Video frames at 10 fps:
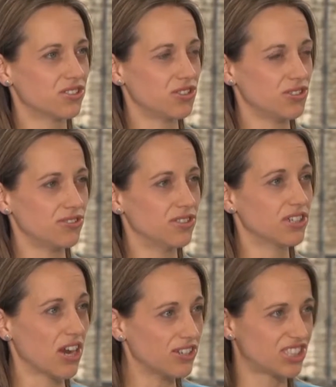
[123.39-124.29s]
to
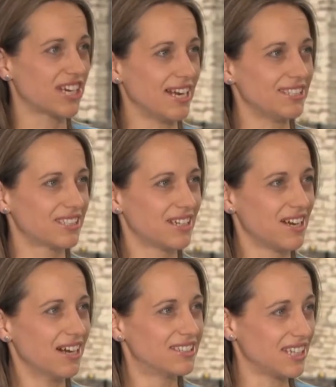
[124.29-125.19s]
negotiate
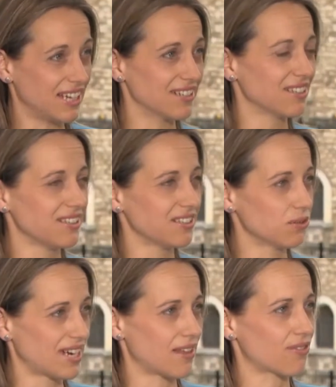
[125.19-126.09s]
a deal that
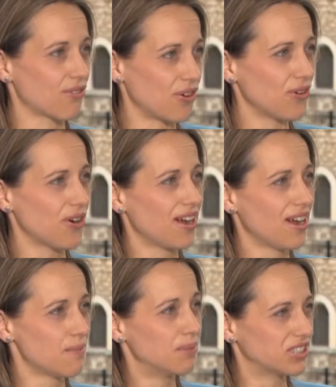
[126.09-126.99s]
will get through,
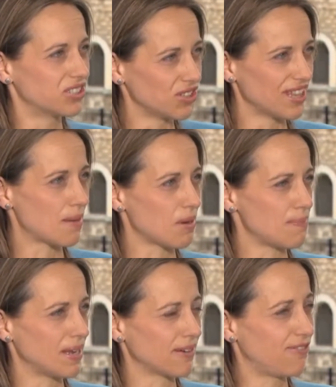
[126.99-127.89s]
but to do that by
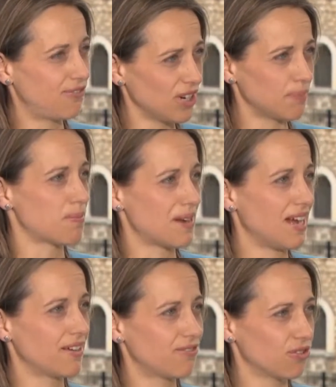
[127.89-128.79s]
being fully
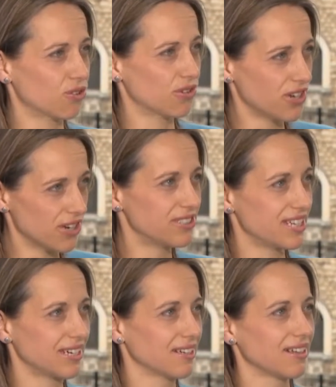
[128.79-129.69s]
prepared for no
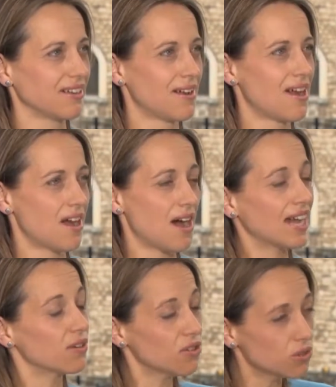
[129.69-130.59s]
deal.
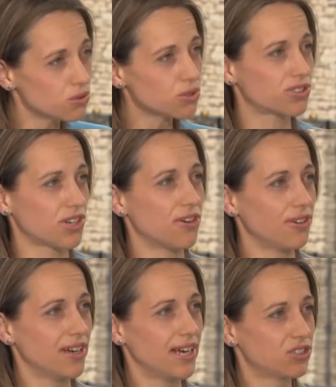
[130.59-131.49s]
And also,
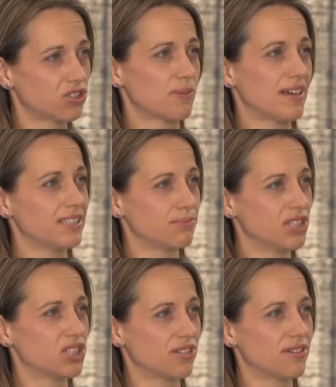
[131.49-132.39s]
he talked about his
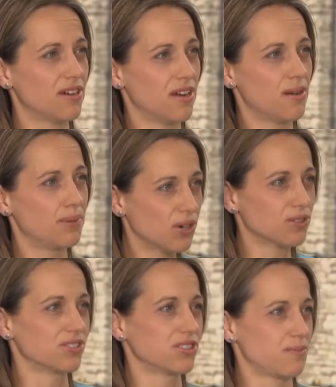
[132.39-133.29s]
mission
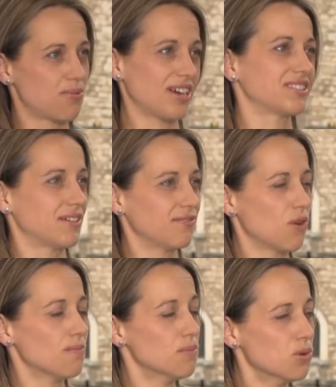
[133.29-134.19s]
beyond Brexit,
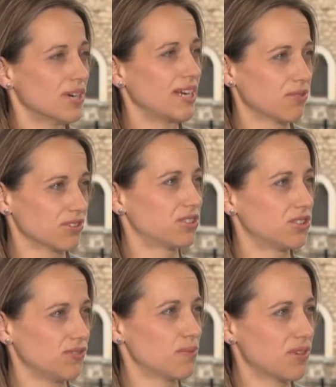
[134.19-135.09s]
what more he wants to
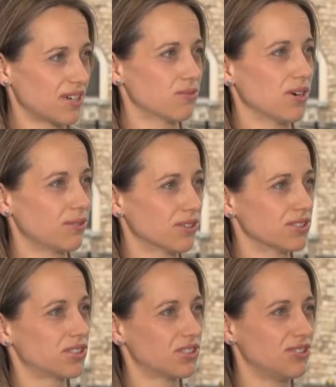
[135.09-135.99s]
do for Britain, what he wants
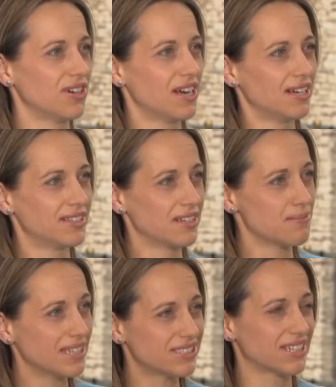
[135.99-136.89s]
to do with the
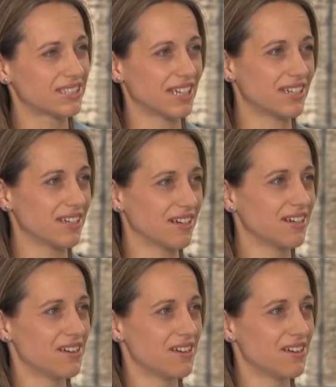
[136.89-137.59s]
domestic agenda.